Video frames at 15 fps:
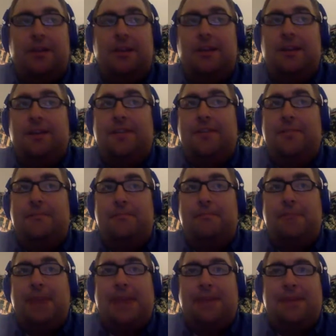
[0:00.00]
Is it
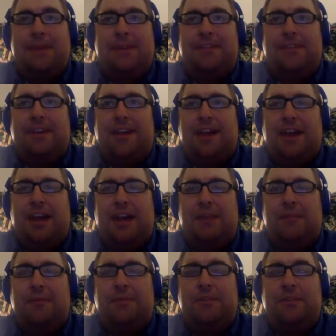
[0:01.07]
maybe
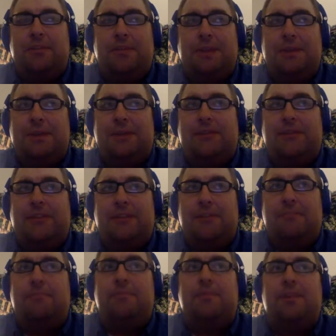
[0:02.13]
time to maybe
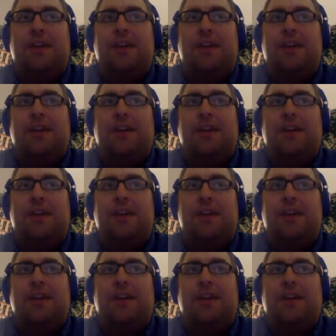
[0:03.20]
send